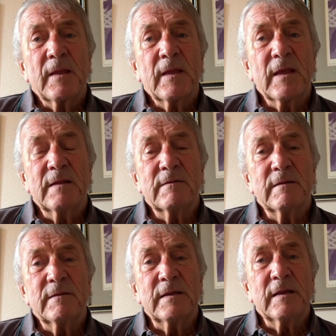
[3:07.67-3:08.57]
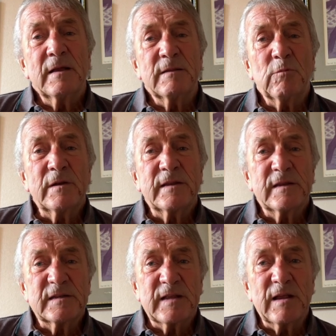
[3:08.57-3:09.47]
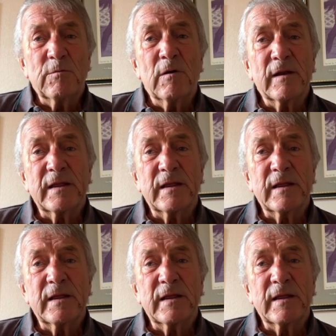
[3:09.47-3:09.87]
anyway, we won this day at Warwick.